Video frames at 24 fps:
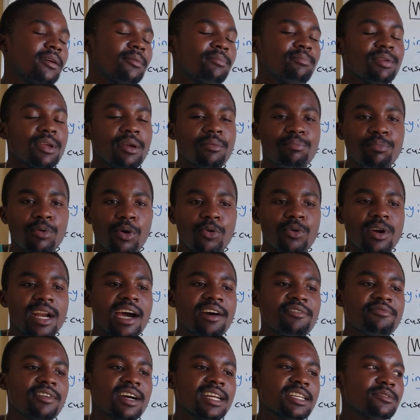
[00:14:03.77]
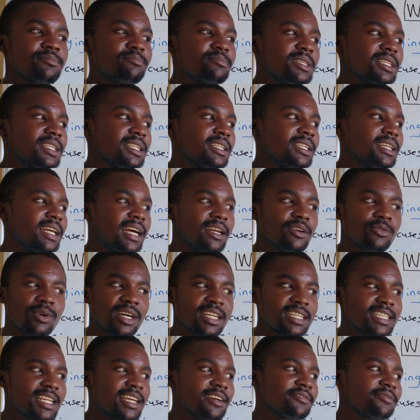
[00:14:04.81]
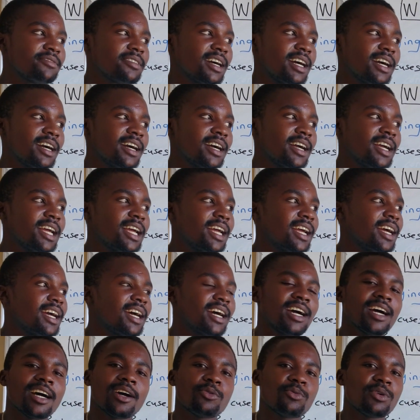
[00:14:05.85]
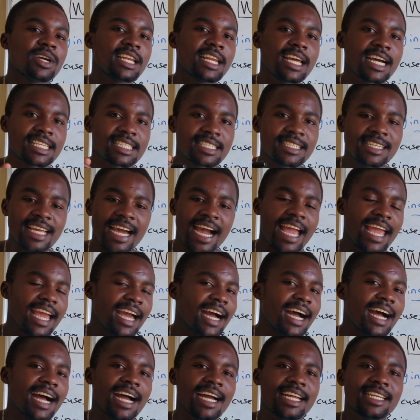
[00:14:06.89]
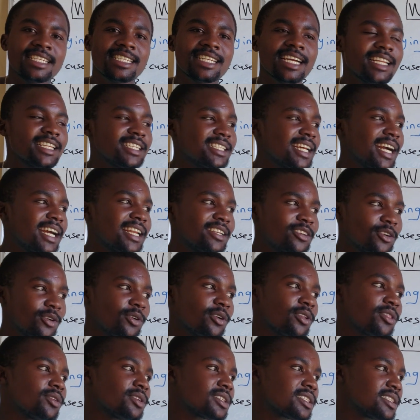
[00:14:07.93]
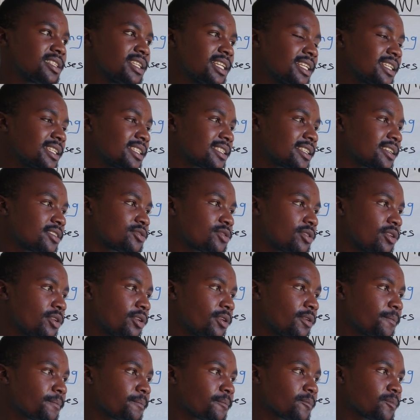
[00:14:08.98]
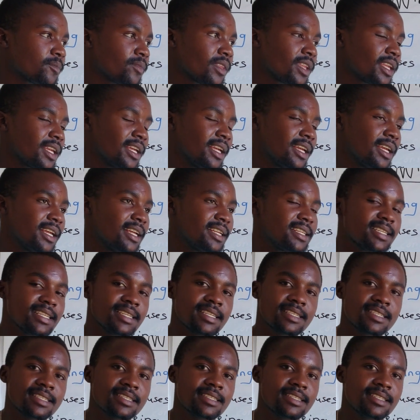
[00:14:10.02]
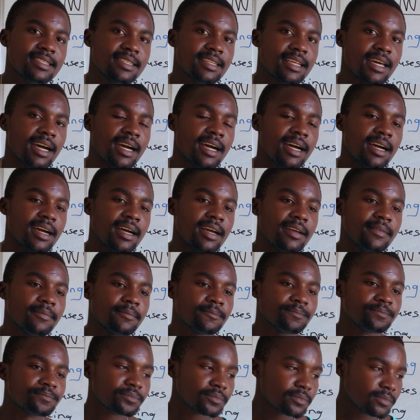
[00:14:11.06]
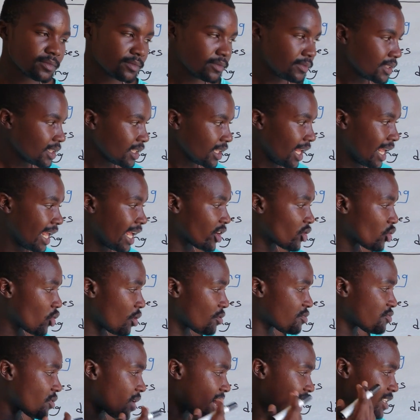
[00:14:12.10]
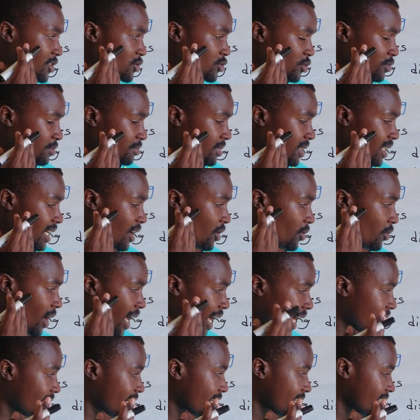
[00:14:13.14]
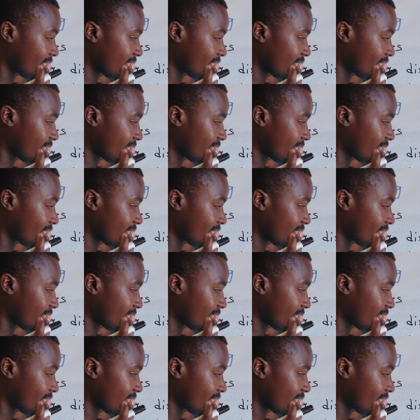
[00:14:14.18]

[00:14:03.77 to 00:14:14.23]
people would laugh at me and whatever, winners die hard and all those things. So it is a call for us to be awake